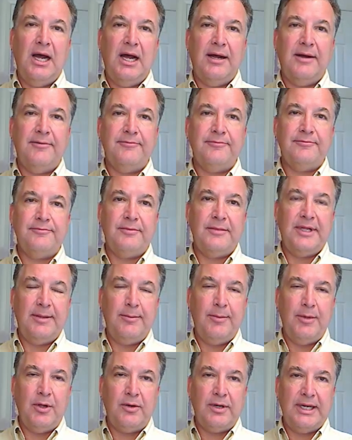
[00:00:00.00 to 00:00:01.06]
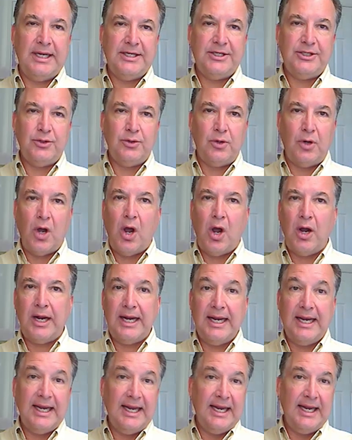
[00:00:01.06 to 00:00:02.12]
the ability to
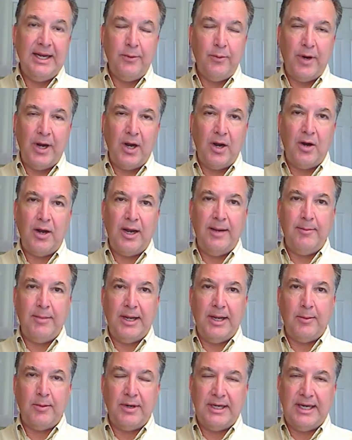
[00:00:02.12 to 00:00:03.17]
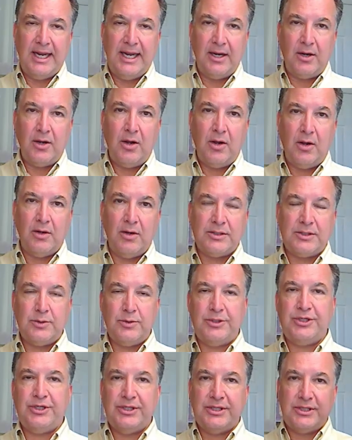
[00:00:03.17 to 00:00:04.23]
log in anywhere and be able to take
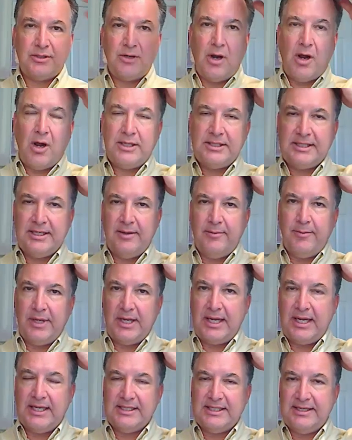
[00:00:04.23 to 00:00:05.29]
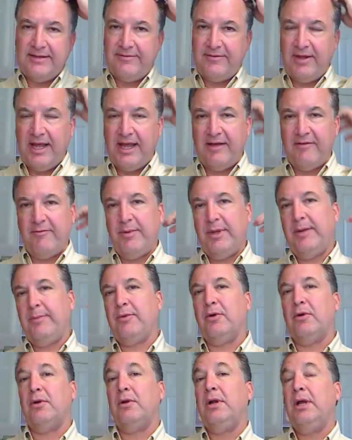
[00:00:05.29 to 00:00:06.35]
calls, which is awesome, because if you have
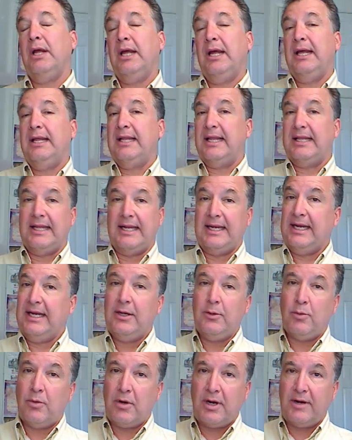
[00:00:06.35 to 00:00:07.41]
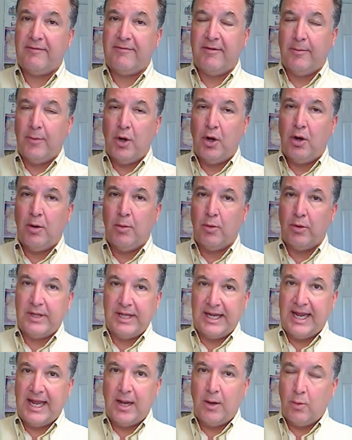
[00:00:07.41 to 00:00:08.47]
people that they need to work from home
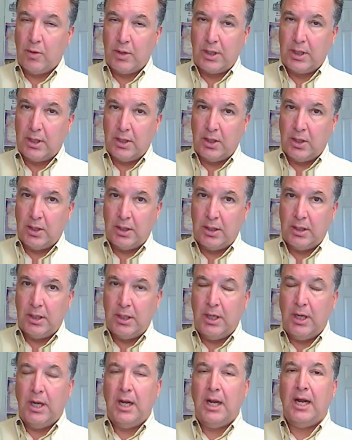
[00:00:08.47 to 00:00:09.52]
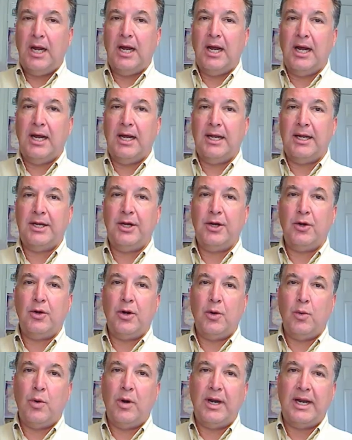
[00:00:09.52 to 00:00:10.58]
or they can't work at all,
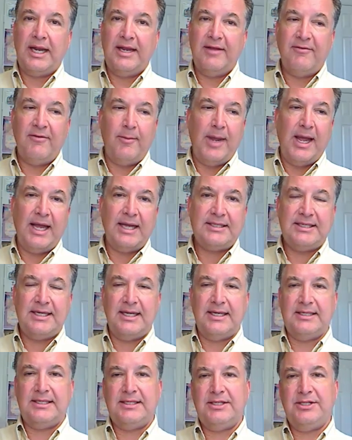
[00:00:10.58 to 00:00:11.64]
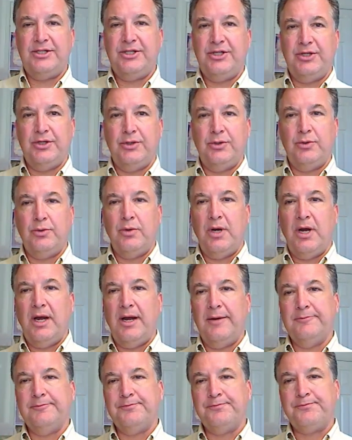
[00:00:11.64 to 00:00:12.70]
you're going to want to give them access
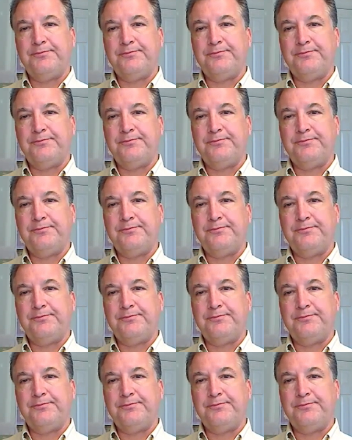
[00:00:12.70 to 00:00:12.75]
to